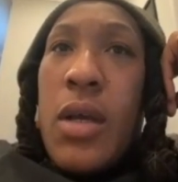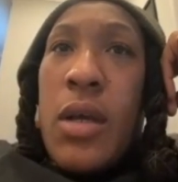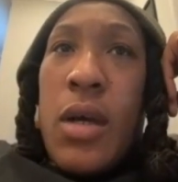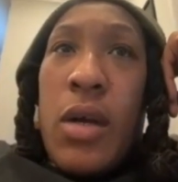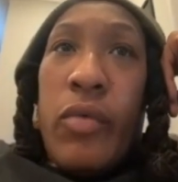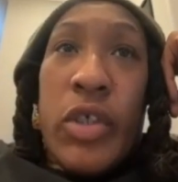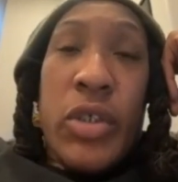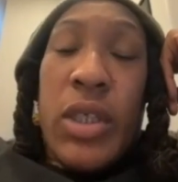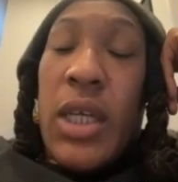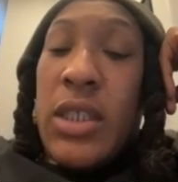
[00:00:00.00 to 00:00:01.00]

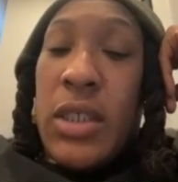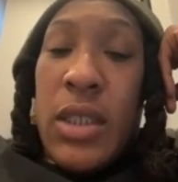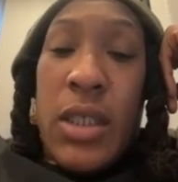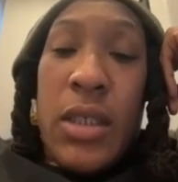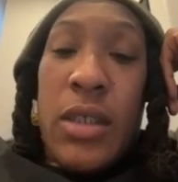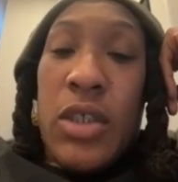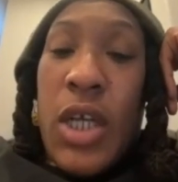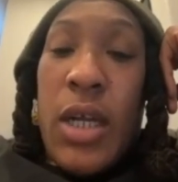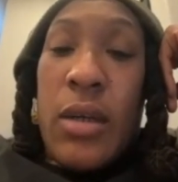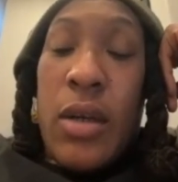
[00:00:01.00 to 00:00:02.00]
Richardson Hitchison and
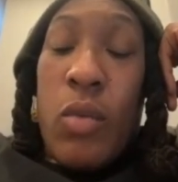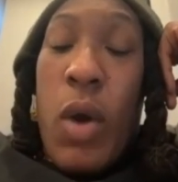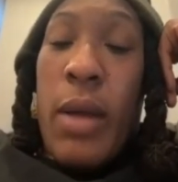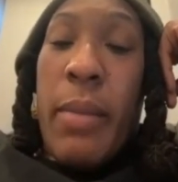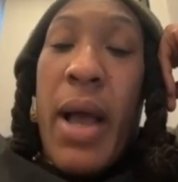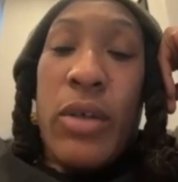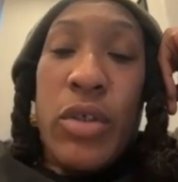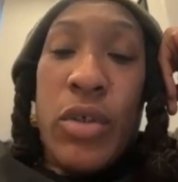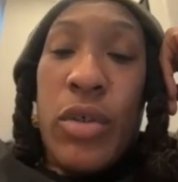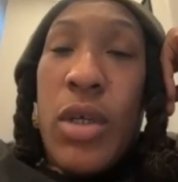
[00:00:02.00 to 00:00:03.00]
John and Juan
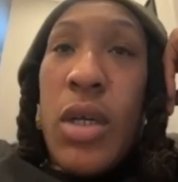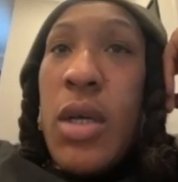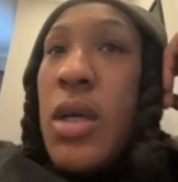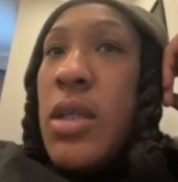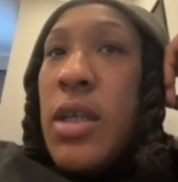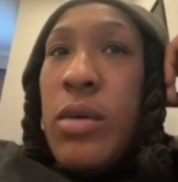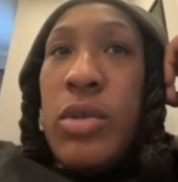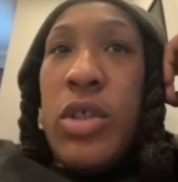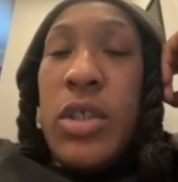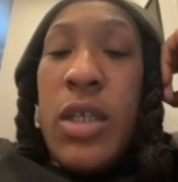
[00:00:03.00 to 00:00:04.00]
Bowser, there was just a